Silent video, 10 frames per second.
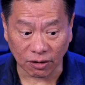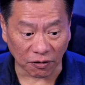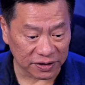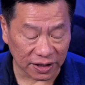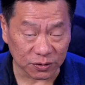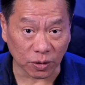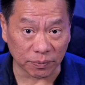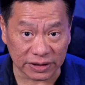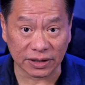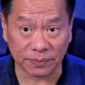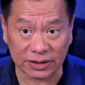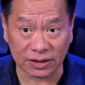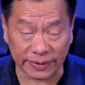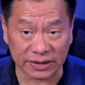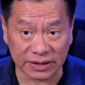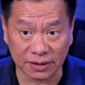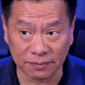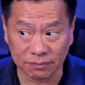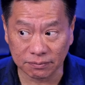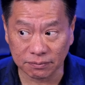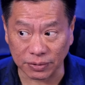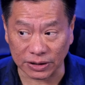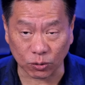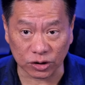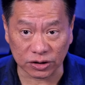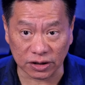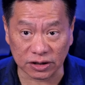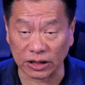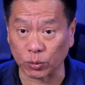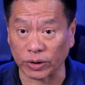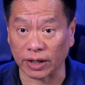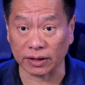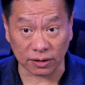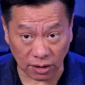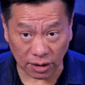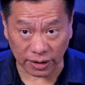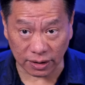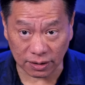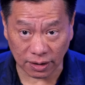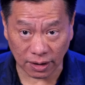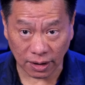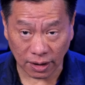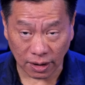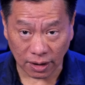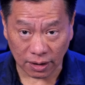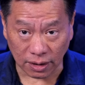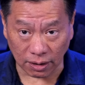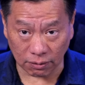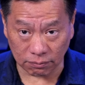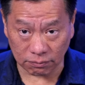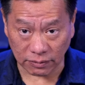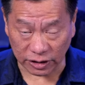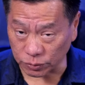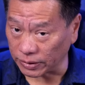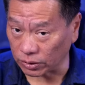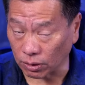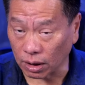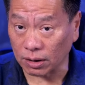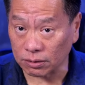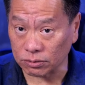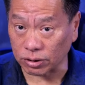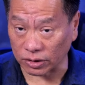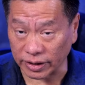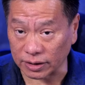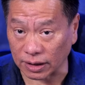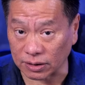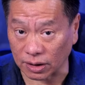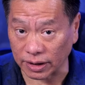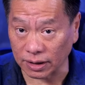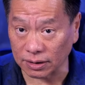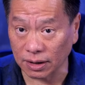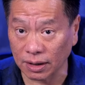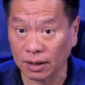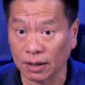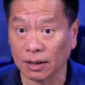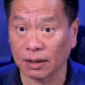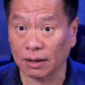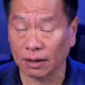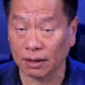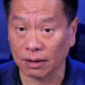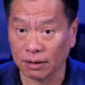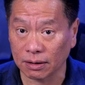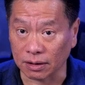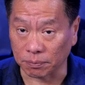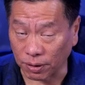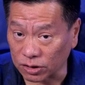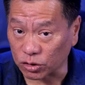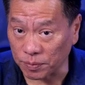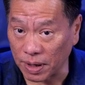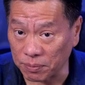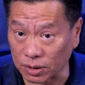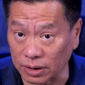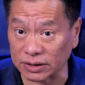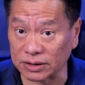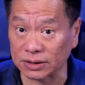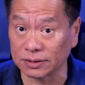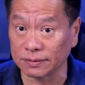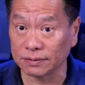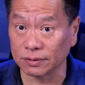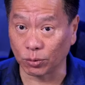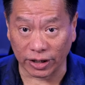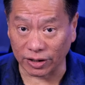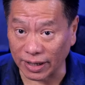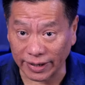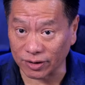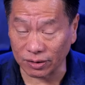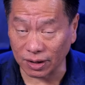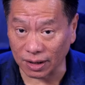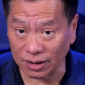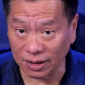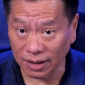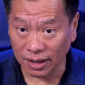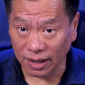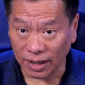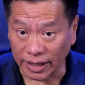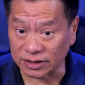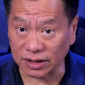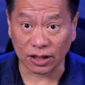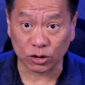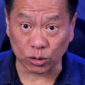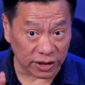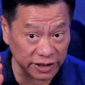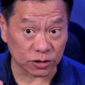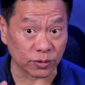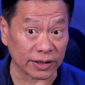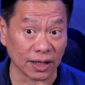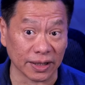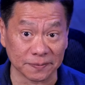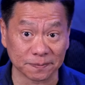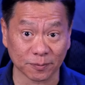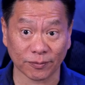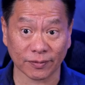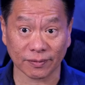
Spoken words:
Oftentimes we're busy, but the question is, did we hit the target? Now, assuming you are trying to hit that target, the part to remember is, whether you like it or not, it's not usually a straight line.